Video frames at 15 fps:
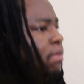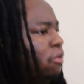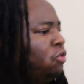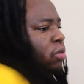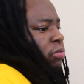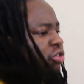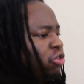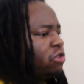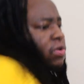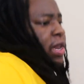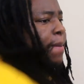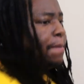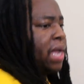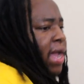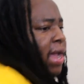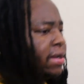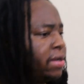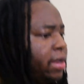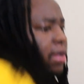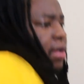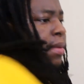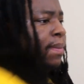Move them short with that big ass
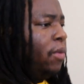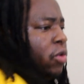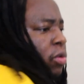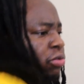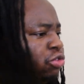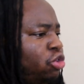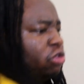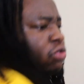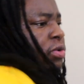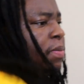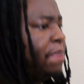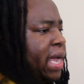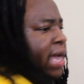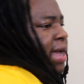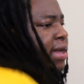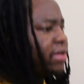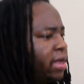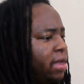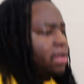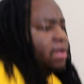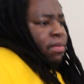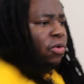dick. Move them short with them big ass dick.
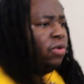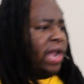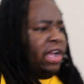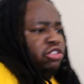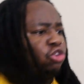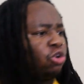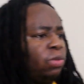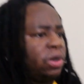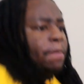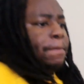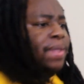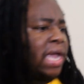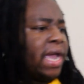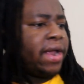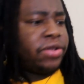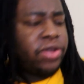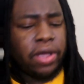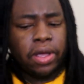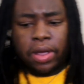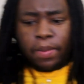Move that short with them big ass dick.